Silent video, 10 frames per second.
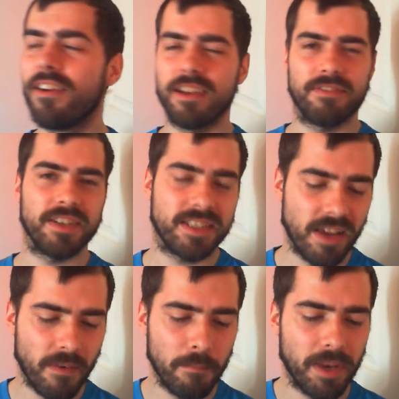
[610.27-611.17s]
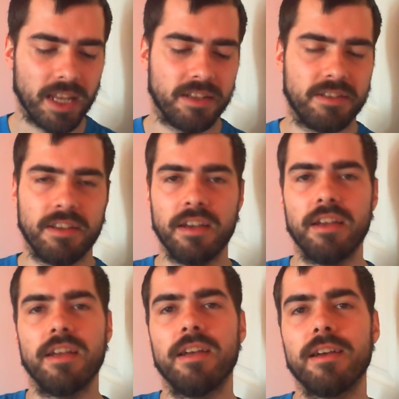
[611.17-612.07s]
For 7 minutes
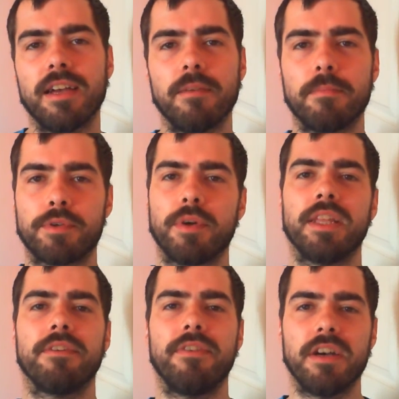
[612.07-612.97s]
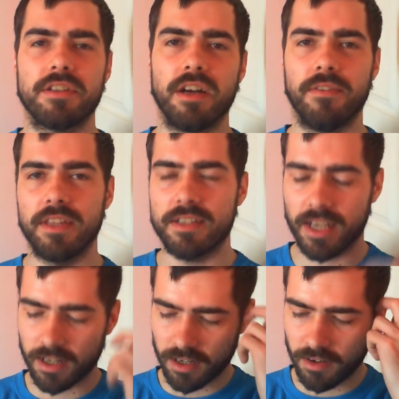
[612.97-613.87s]
between the first half and the second
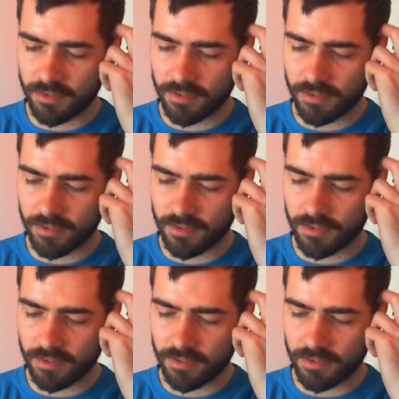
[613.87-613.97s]
half.